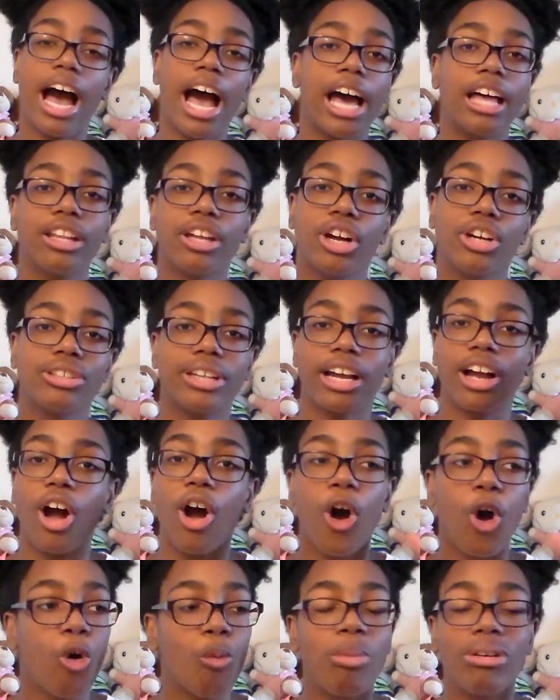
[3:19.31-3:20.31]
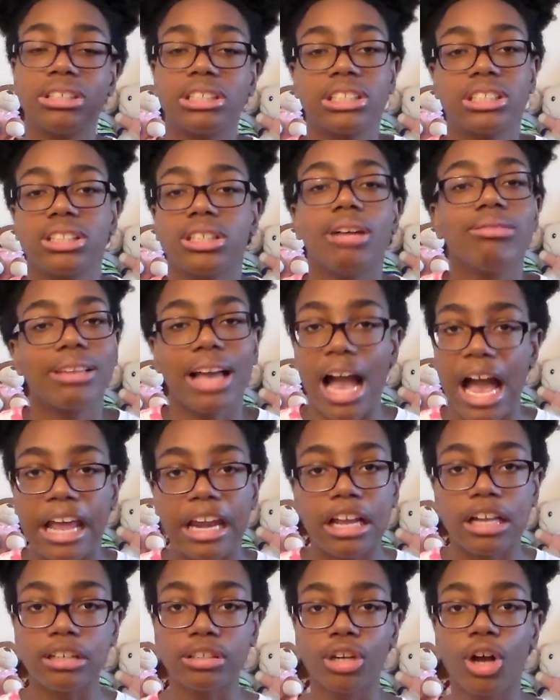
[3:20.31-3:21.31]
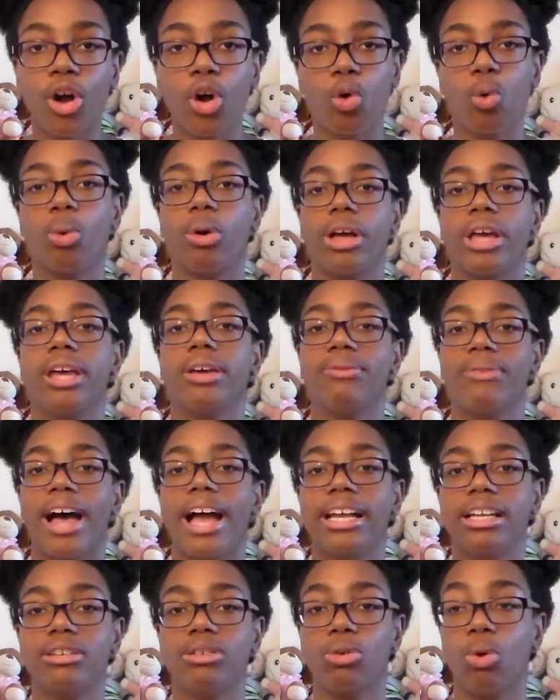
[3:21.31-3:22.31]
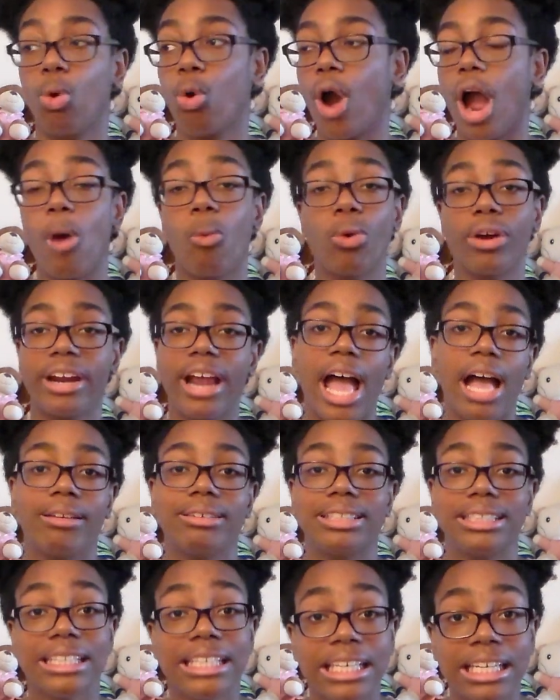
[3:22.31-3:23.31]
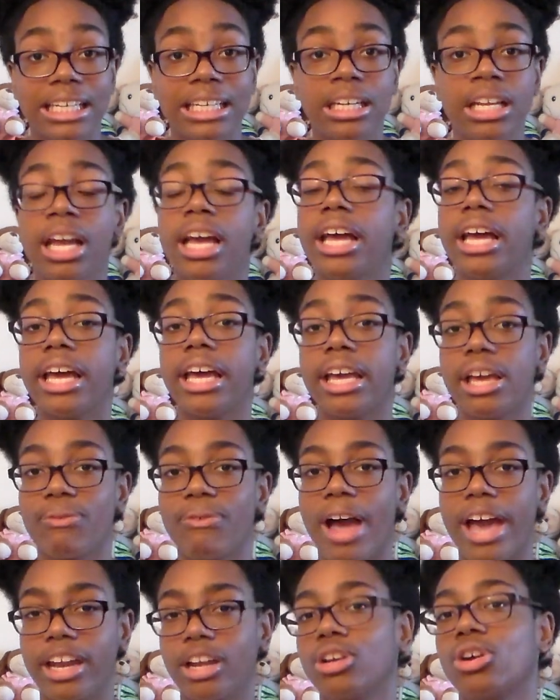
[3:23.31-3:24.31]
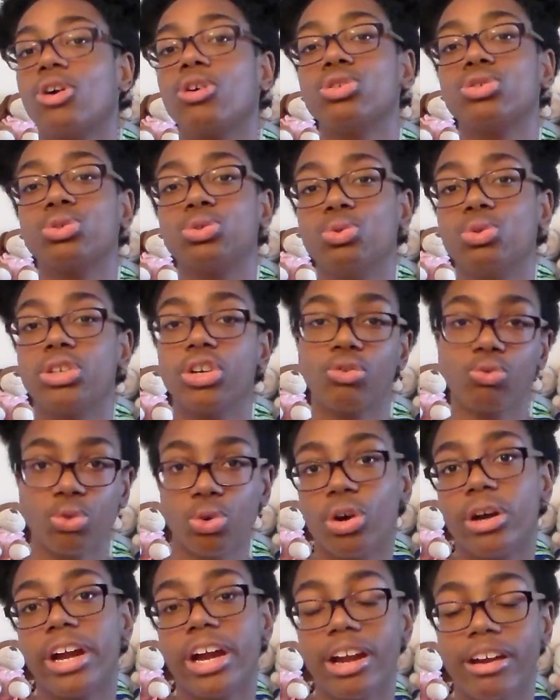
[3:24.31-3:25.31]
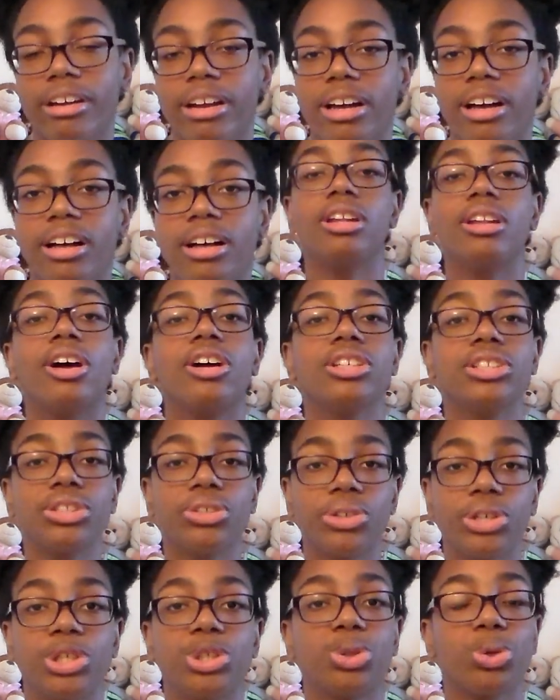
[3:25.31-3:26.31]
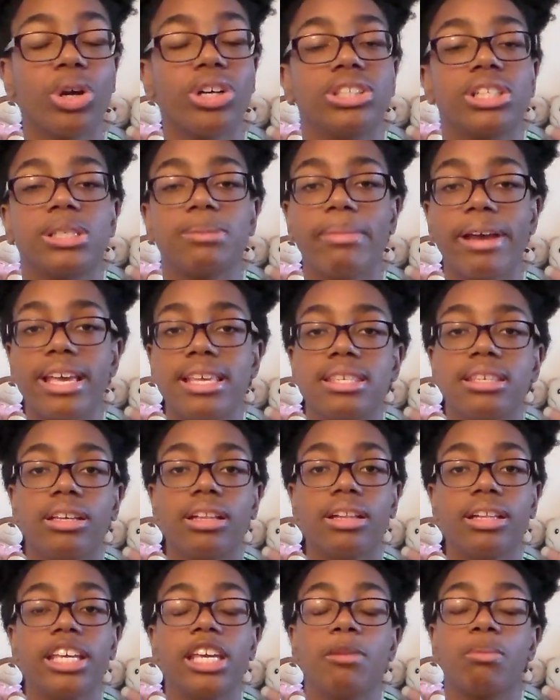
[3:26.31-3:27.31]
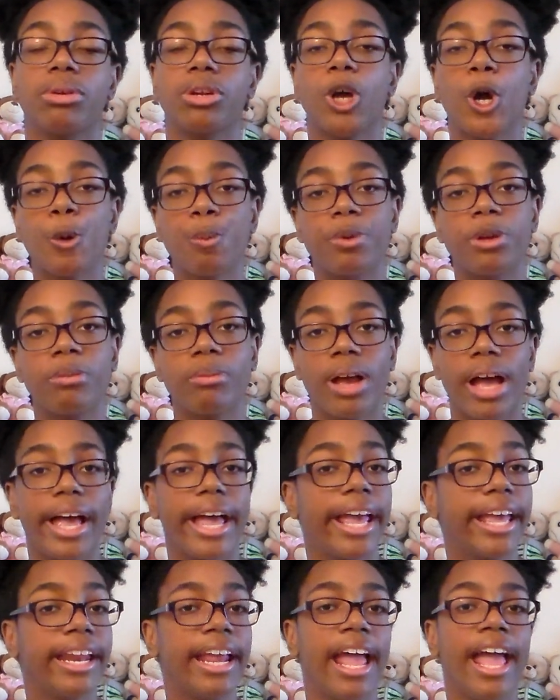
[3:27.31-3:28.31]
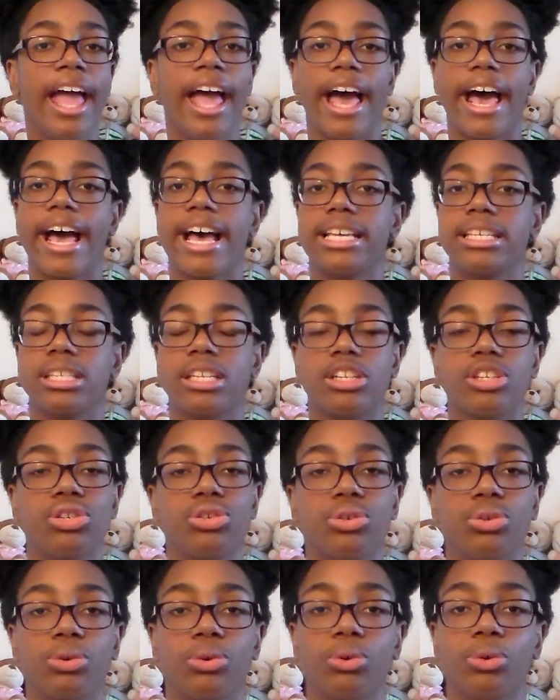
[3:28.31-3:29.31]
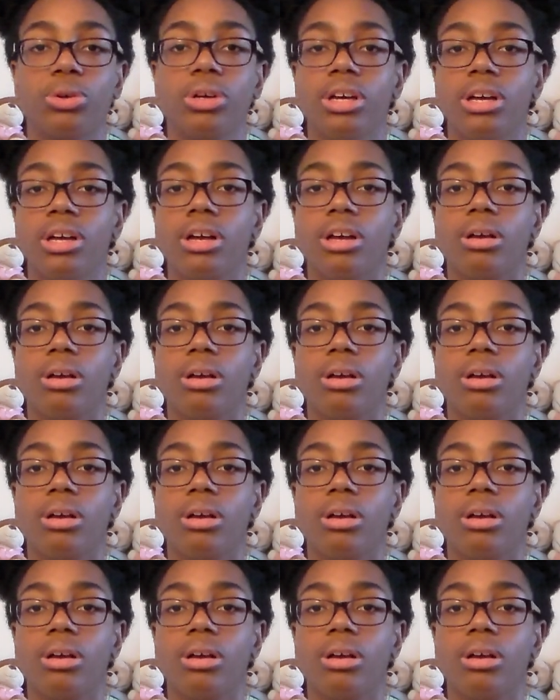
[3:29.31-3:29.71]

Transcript: I learned, like, a whole bunch of stuff that I didn't know I wouldn't have seen if I didn't go to school in a rural area. So long story short, just basically keep an open mind as into